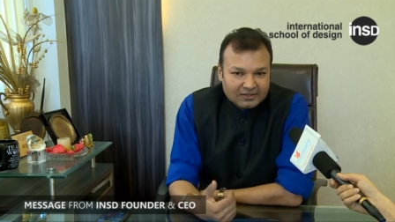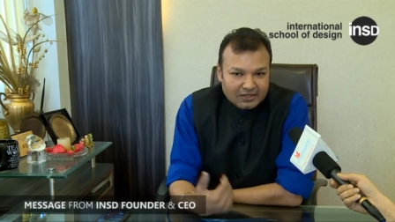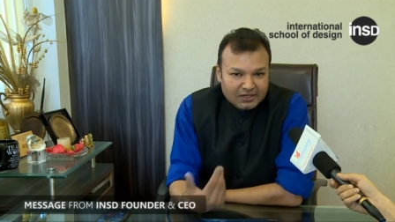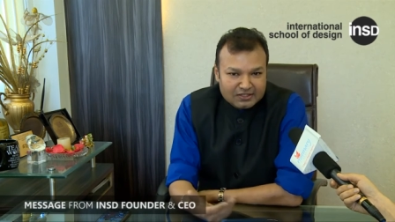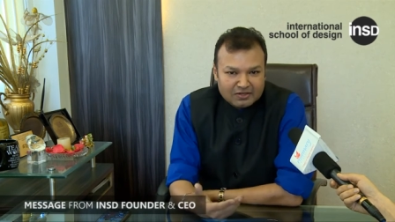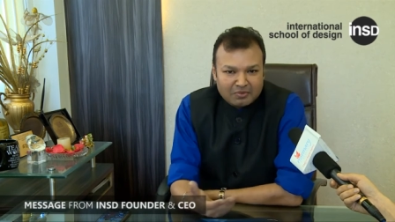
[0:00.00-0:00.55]

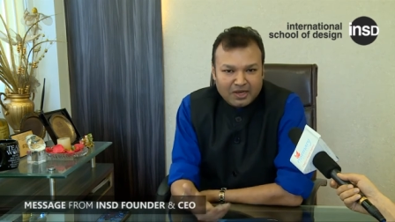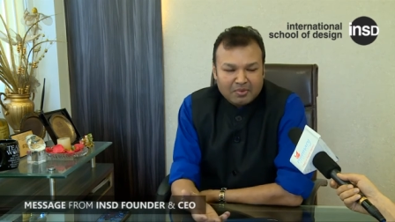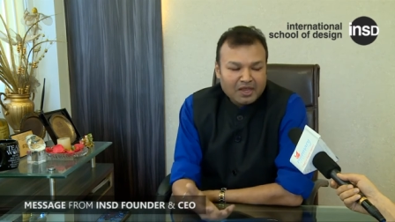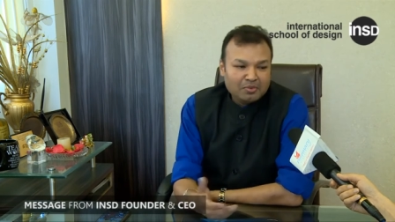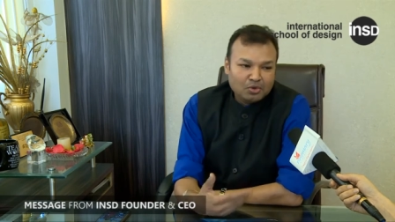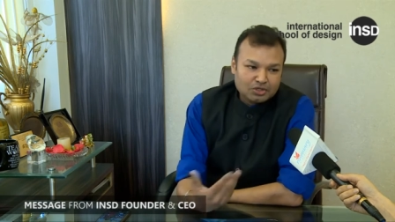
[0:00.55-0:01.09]
the reason why
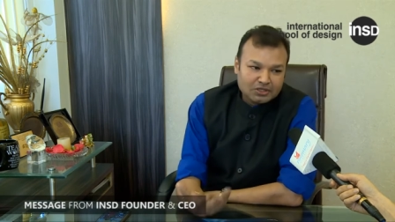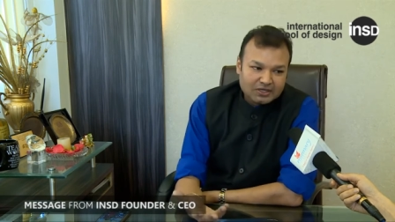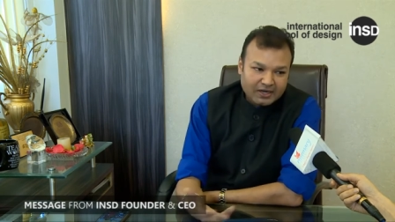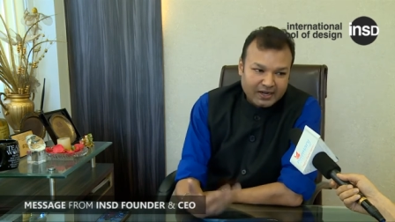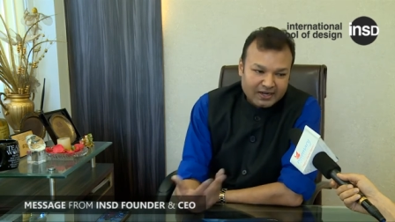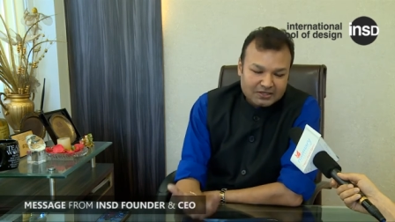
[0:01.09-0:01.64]
my emotions
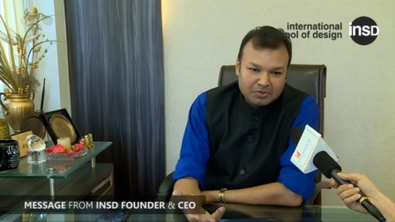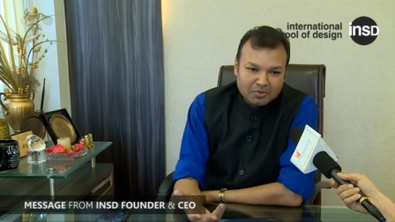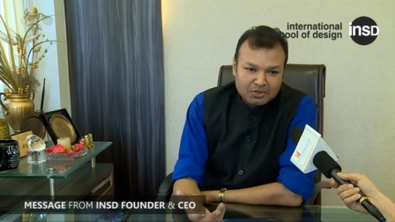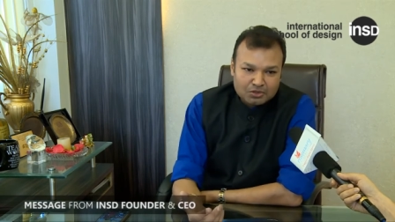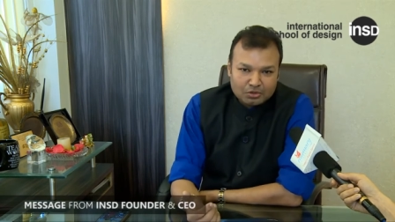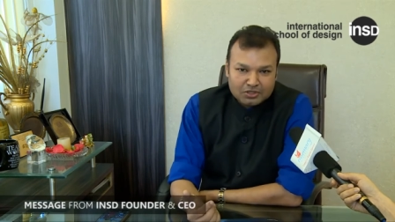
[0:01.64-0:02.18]
are attached with
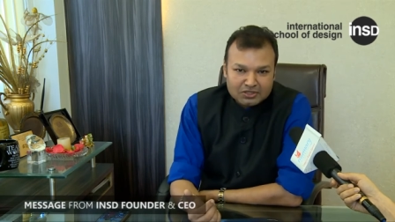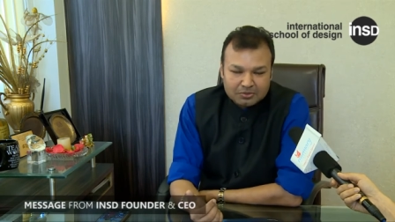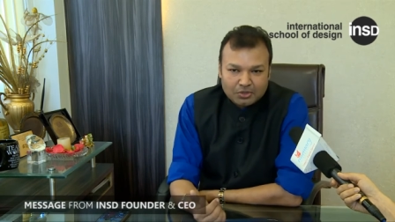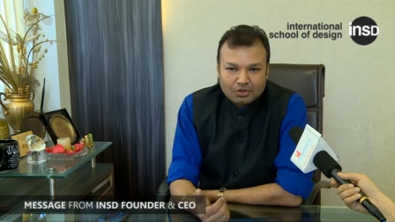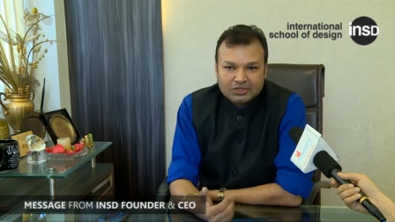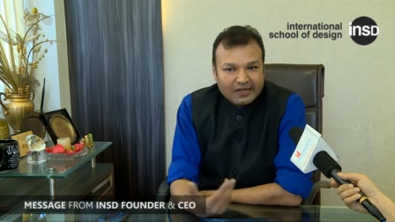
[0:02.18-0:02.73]
my students is
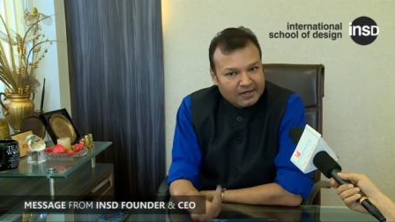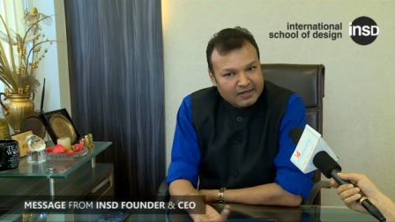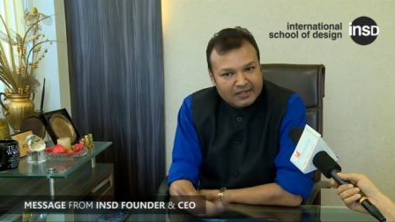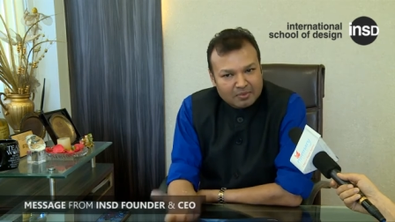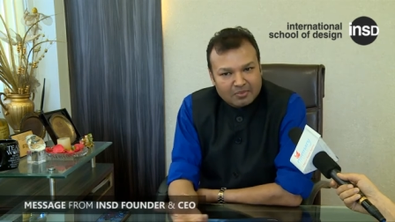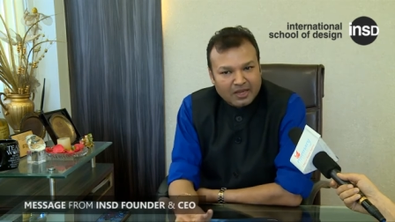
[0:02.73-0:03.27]
because I
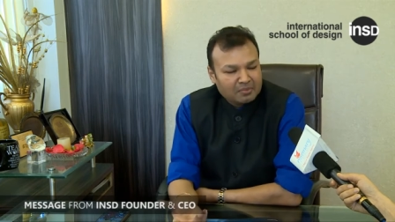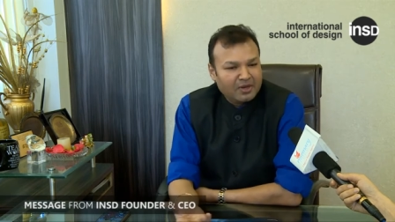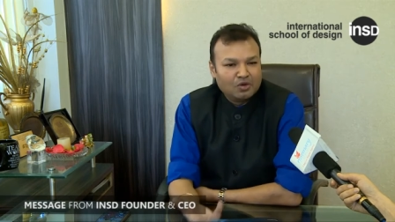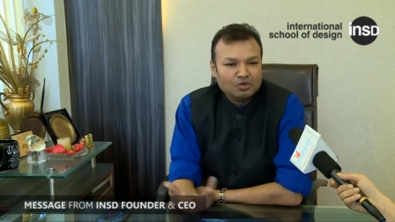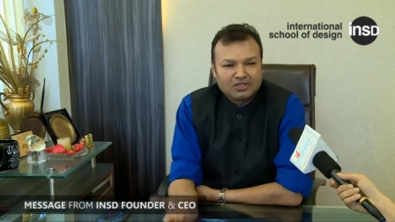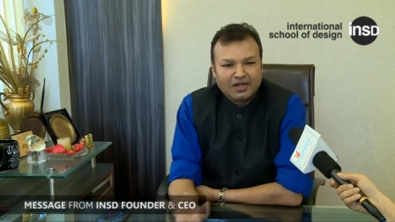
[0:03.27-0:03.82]
treat them like
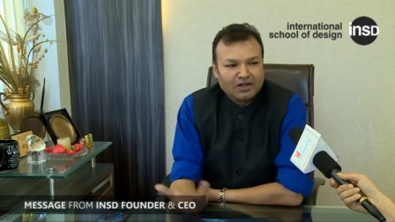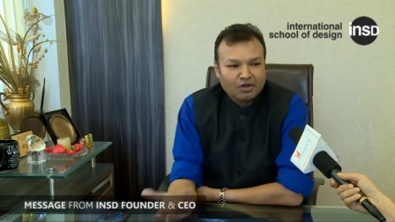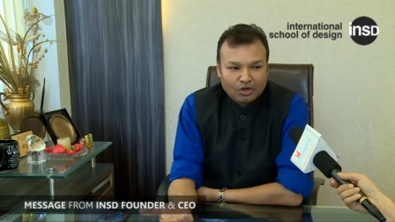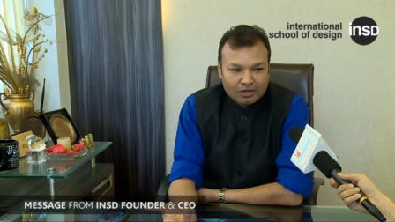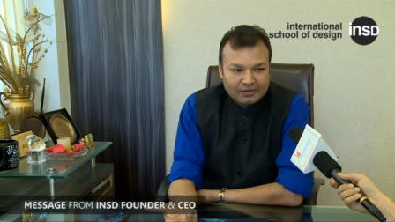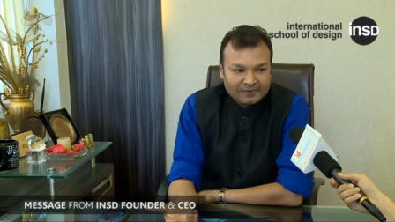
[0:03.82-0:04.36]
my own son and
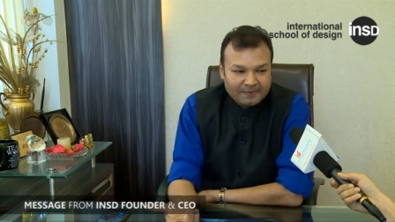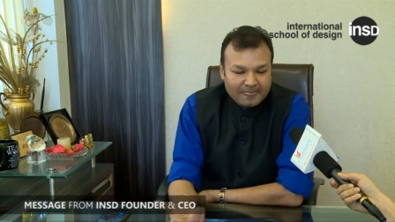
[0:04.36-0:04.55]
daughter.